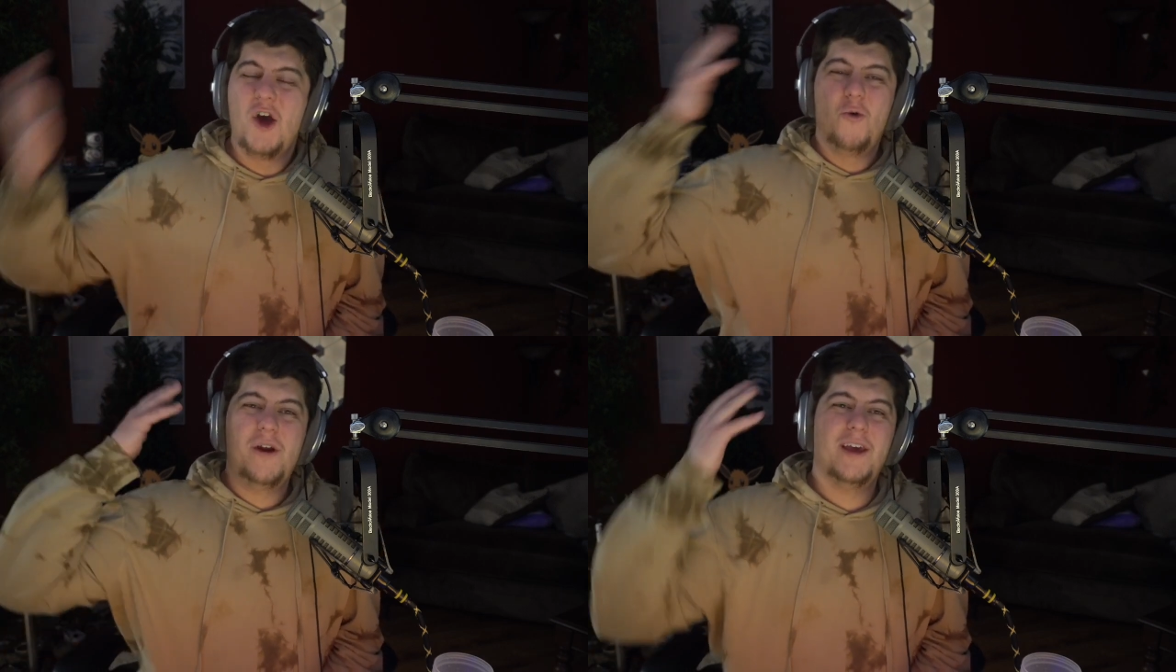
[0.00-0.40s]

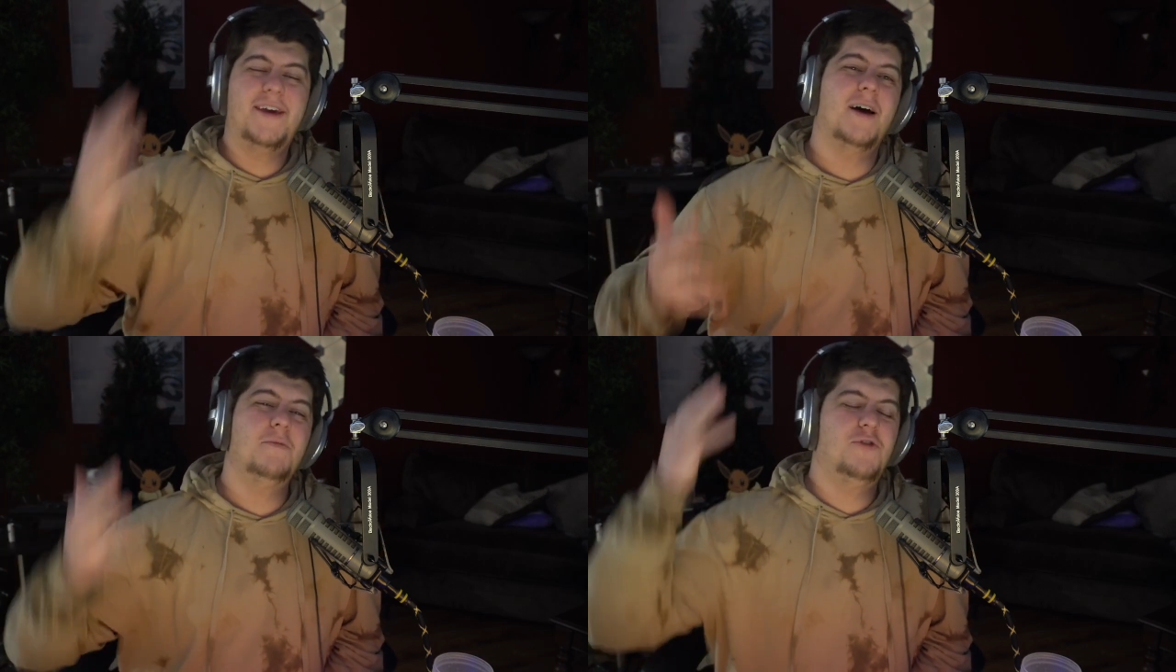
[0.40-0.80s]
when it
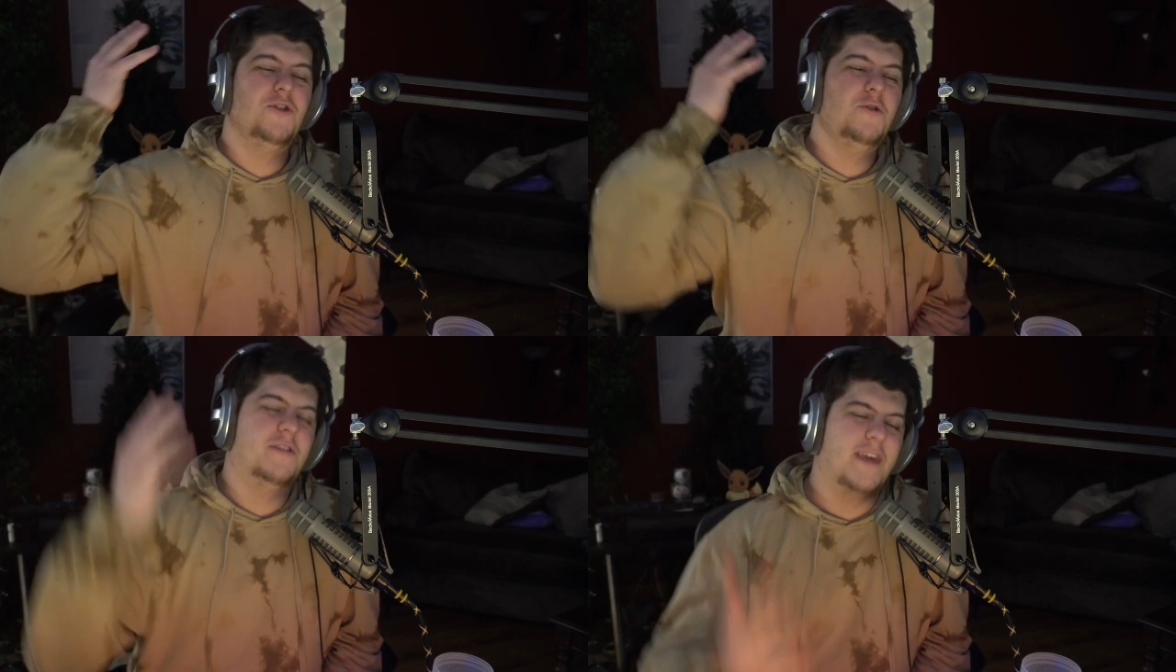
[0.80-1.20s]
comes
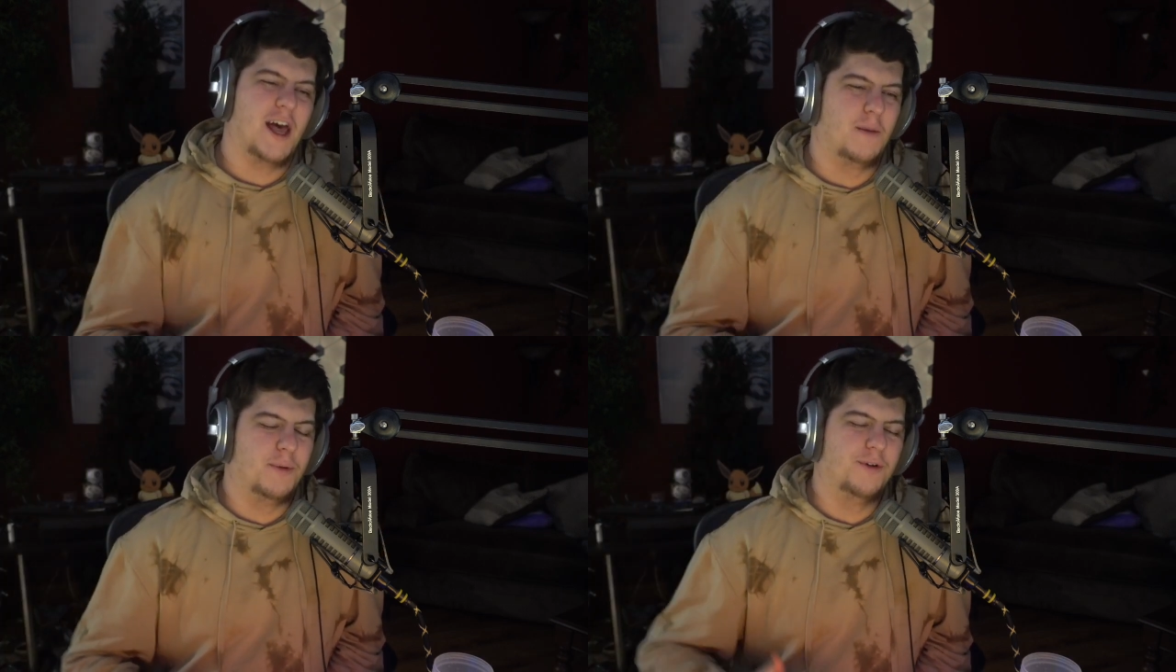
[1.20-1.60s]
to
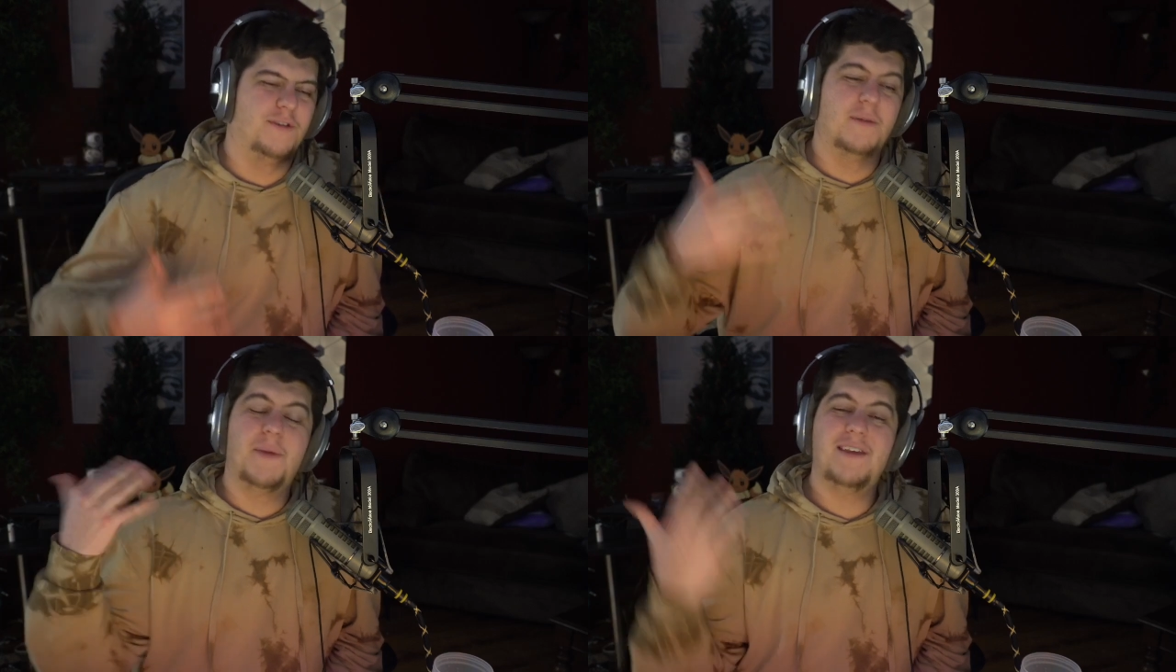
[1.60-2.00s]

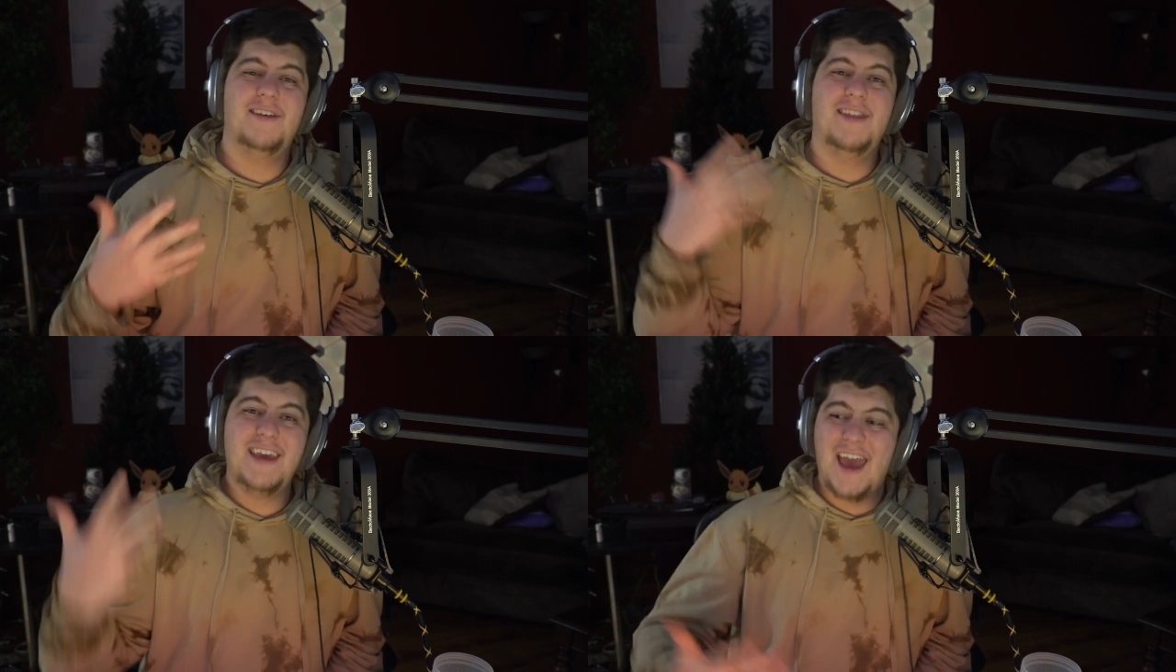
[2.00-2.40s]
scalpers and basically
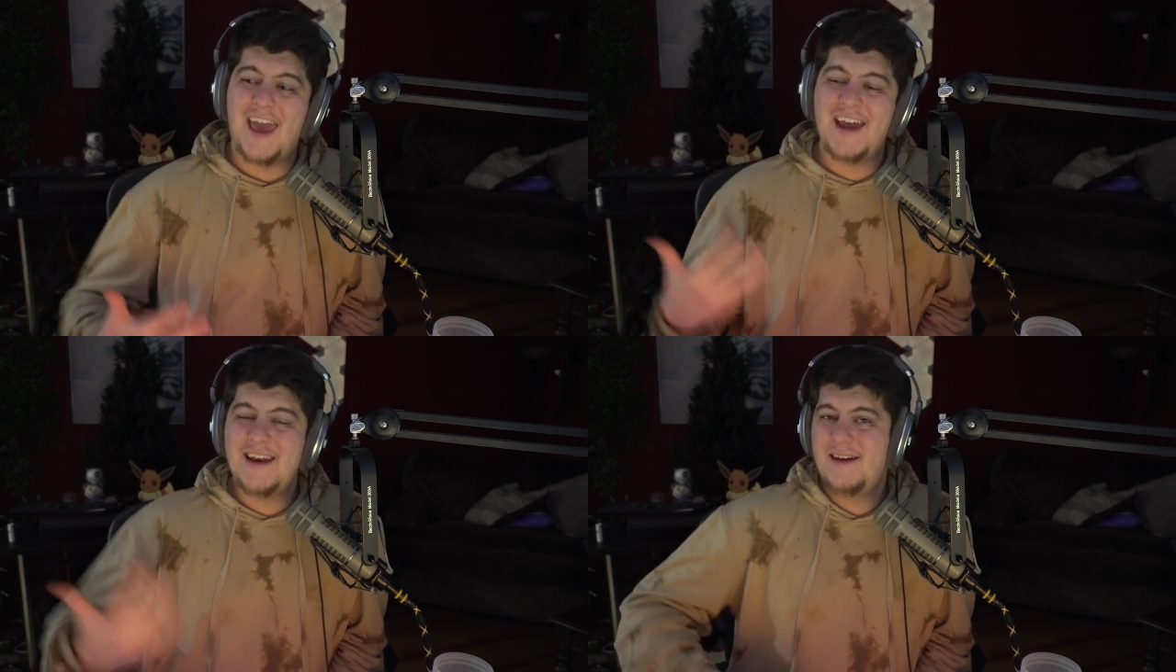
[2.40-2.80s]
the
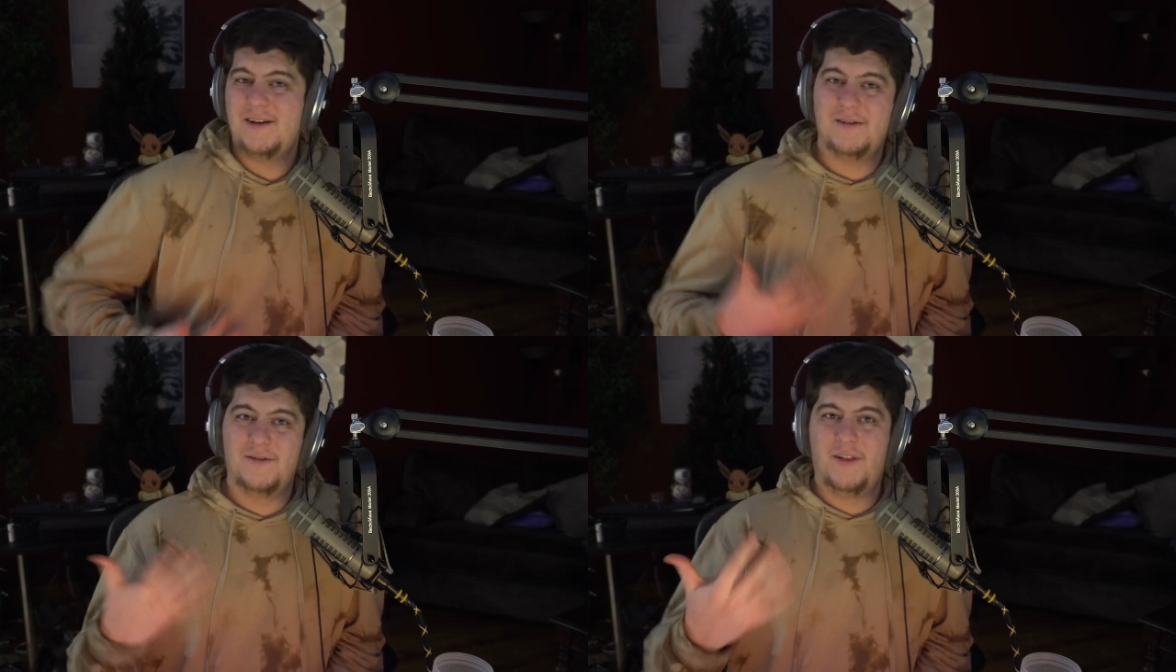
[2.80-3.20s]
end
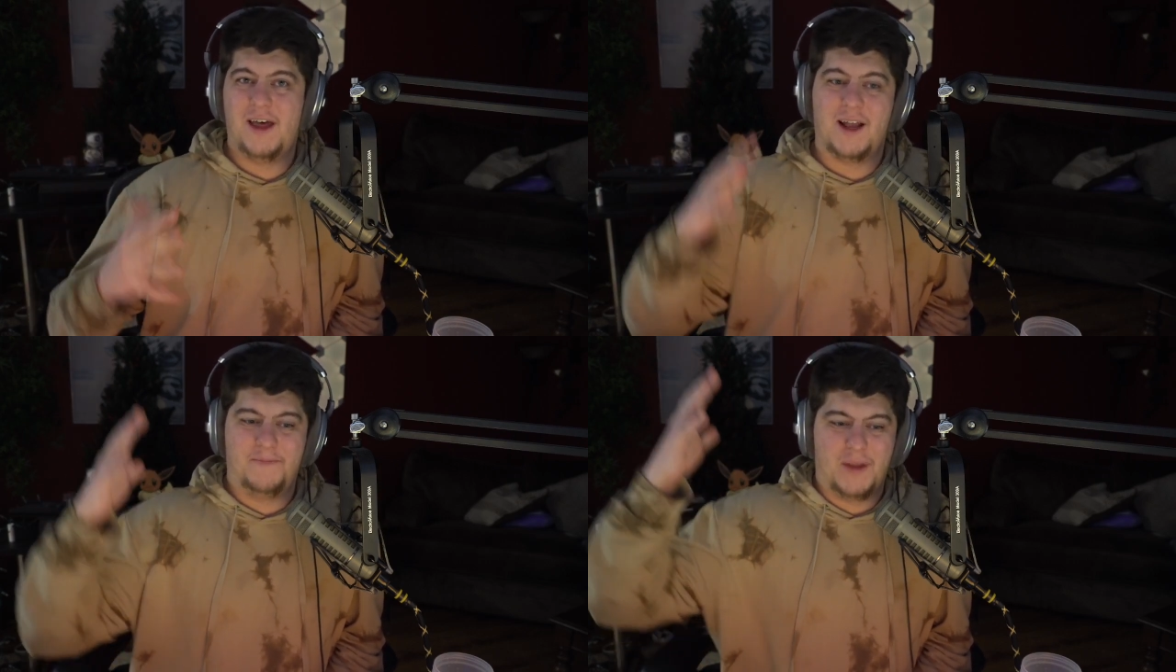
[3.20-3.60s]
of like